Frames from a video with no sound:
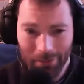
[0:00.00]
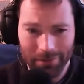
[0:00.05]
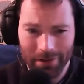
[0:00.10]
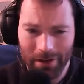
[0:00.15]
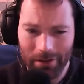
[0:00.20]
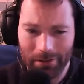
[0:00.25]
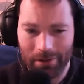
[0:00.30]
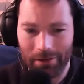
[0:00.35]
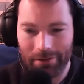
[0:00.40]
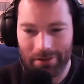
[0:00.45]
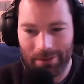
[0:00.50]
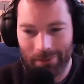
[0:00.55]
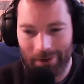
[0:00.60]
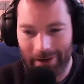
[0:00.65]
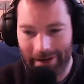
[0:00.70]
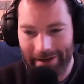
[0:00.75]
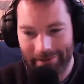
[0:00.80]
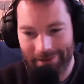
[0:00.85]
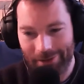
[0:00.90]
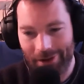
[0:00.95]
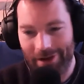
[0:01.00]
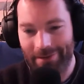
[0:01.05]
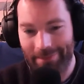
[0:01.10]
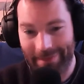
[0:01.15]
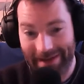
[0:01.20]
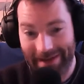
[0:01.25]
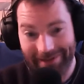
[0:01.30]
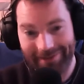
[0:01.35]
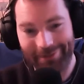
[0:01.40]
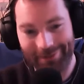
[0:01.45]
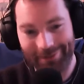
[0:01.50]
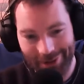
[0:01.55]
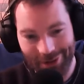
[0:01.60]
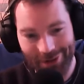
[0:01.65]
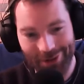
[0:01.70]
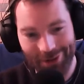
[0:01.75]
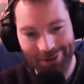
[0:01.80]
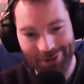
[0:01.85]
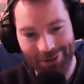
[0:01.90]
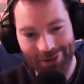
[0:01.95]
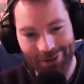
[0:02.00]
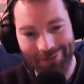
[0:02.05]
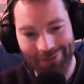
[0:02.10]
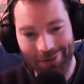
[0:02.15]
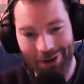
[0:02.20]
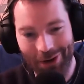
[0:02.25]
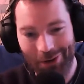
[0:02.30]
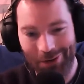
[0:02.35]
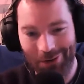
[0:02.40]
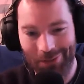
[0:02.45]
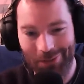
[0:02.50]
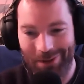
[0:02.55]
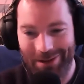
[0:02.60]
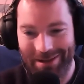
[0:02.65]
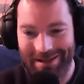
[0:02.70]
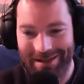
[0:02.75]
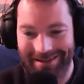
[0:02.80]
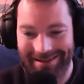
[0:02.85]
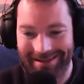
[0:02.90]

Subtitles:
No, don't worry. Trust me. You have not got the worst.